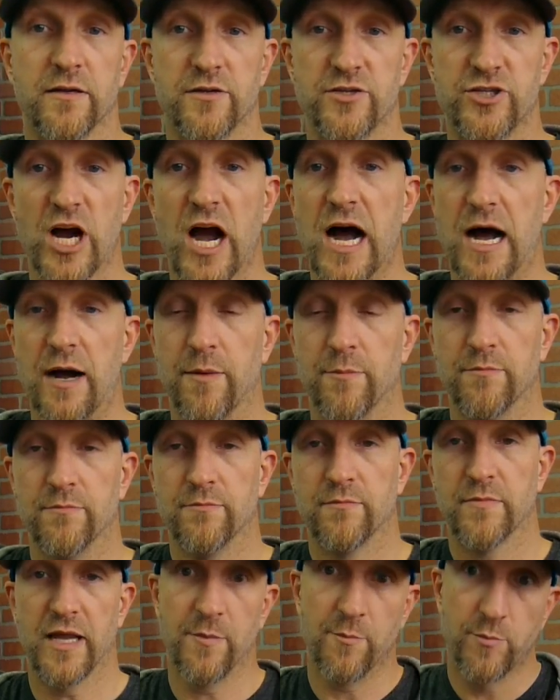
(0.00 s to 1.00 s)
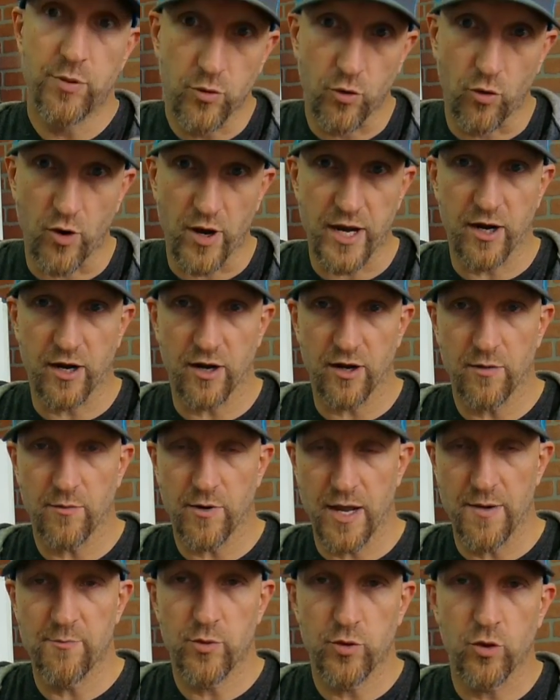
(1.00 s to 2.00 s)
job,
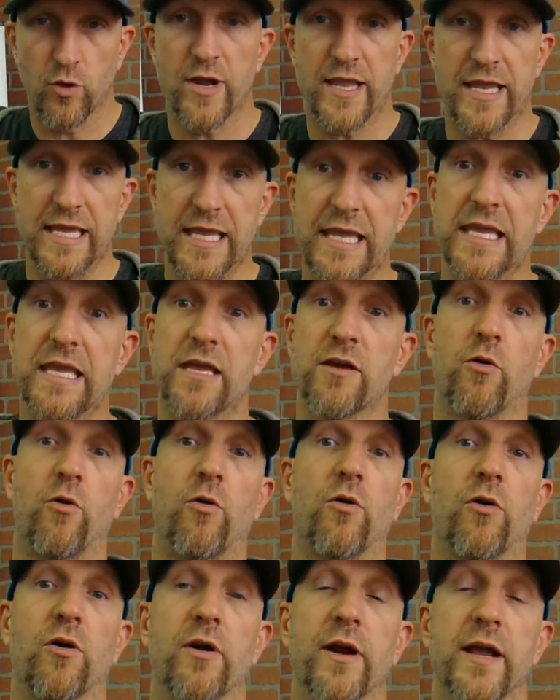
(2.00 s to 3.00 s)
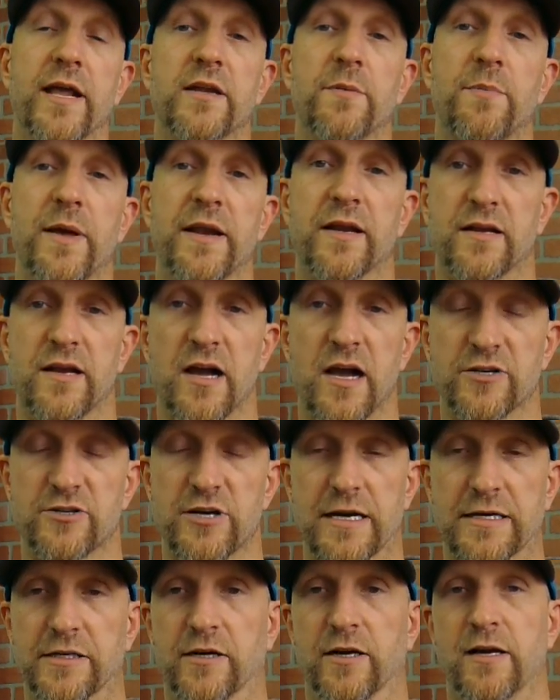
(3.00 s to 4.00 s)
employee or independent
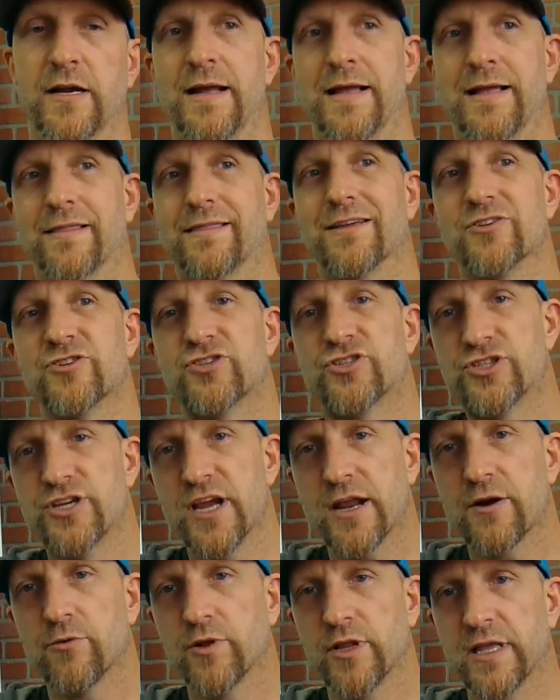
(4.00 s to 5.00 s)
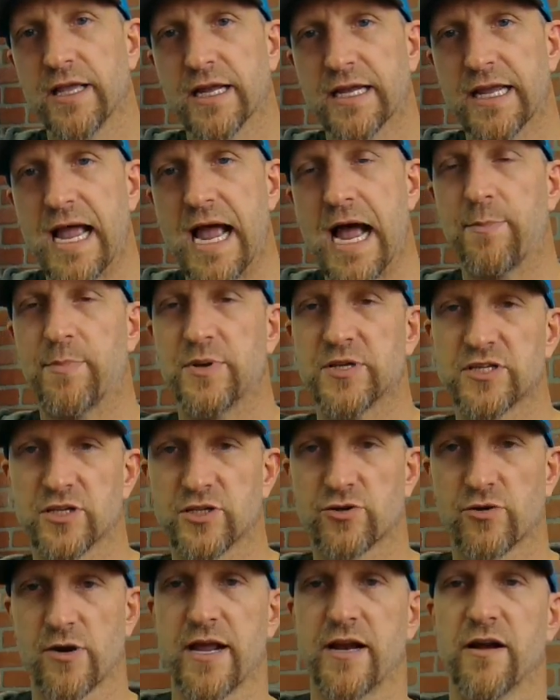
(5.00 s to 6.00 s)
contractor. There's generally a cap. It's a
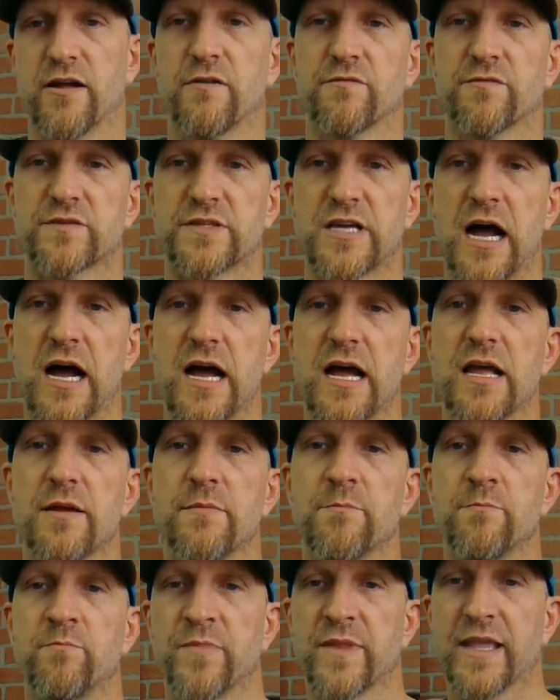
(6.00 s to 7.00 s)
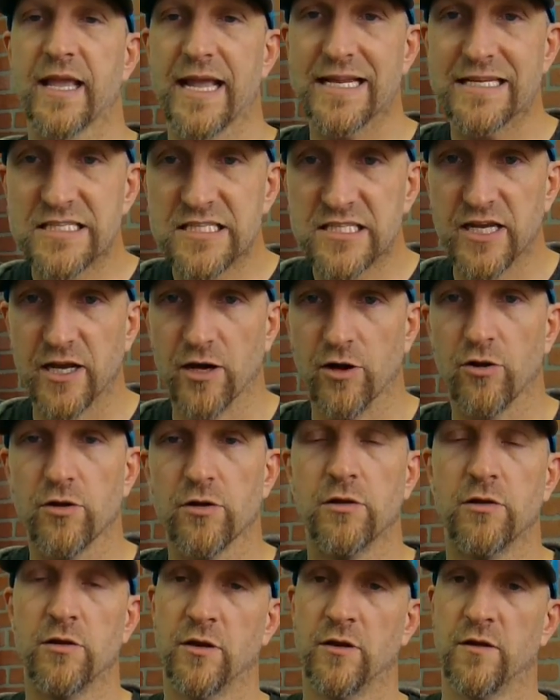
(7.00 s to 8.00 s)
trade of time and
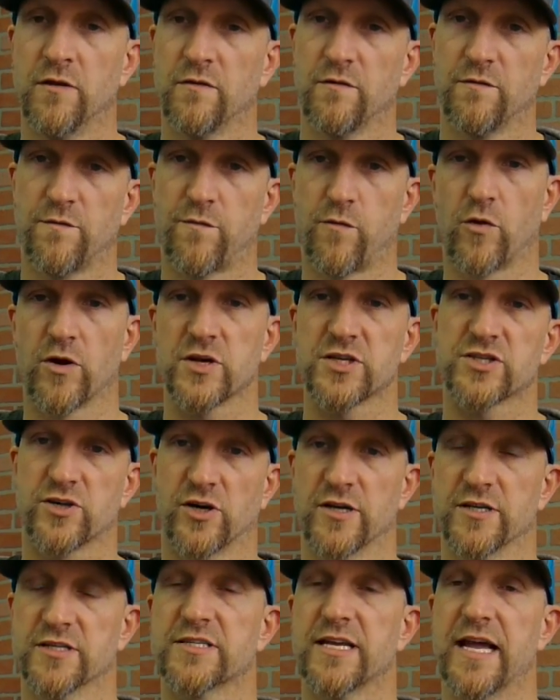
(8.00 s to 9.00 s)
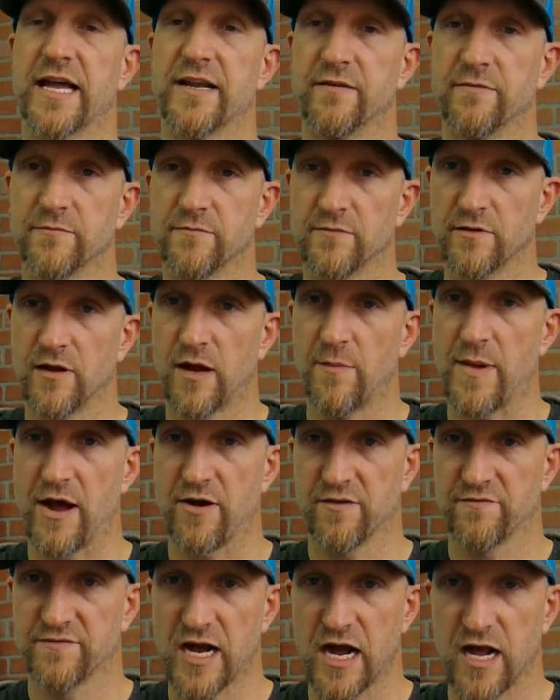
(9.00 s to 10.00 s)
skill for a certain set
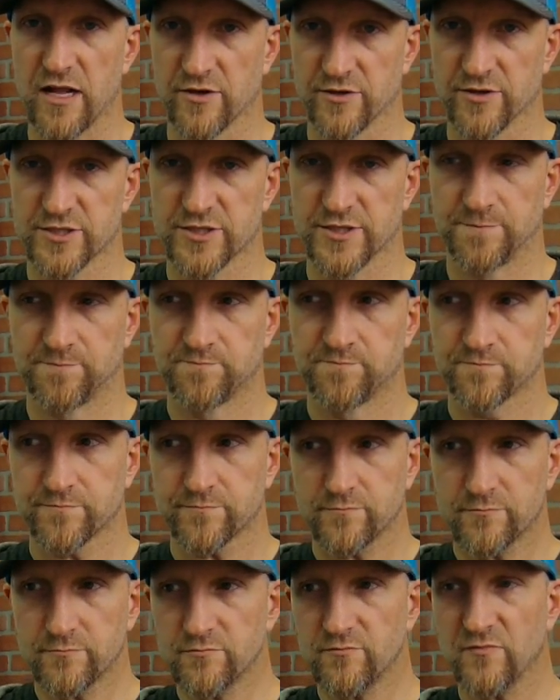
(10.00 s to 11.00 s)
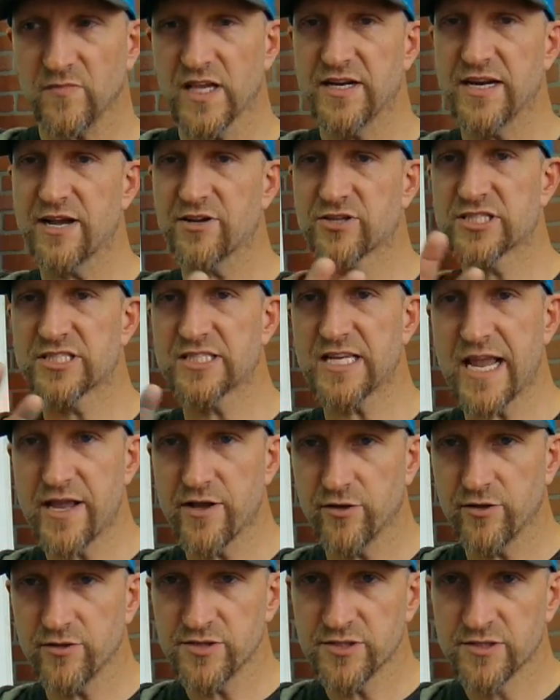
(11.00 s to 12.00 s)
amount of dollars. Now,
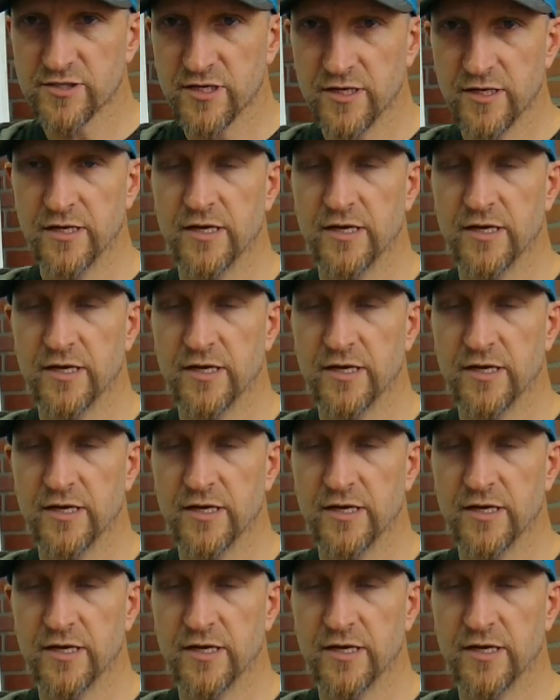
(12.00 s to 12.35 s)
sales,